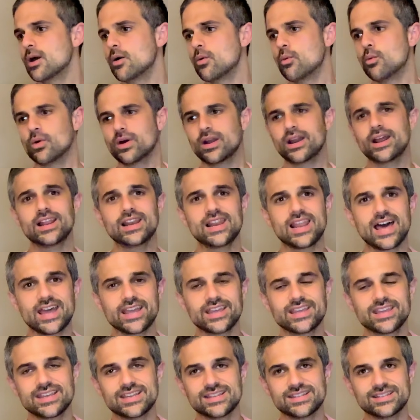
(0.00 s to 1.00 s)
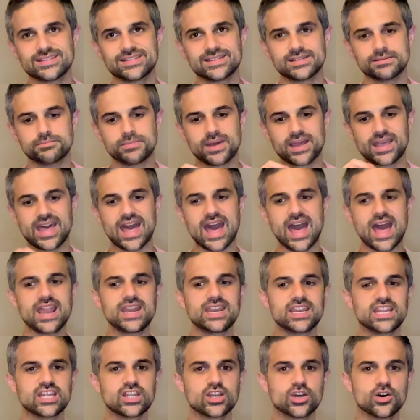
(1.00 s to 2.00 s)
What I like is the
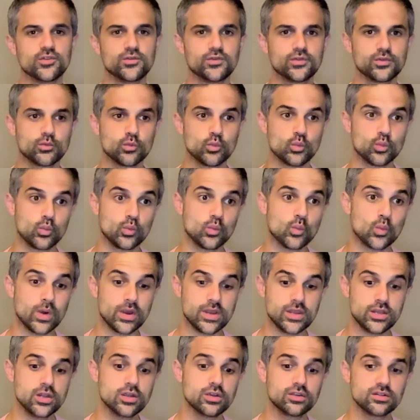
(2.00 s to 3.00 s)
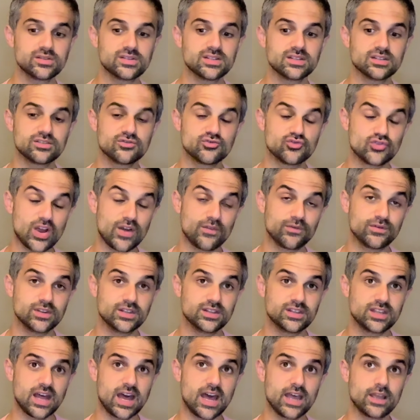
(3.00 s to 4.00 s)
mechanic of when you drop the
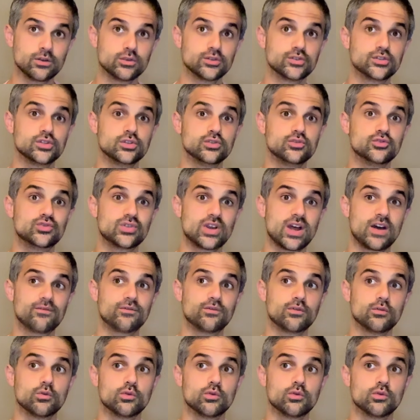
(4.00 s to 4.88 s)
tiles, you drop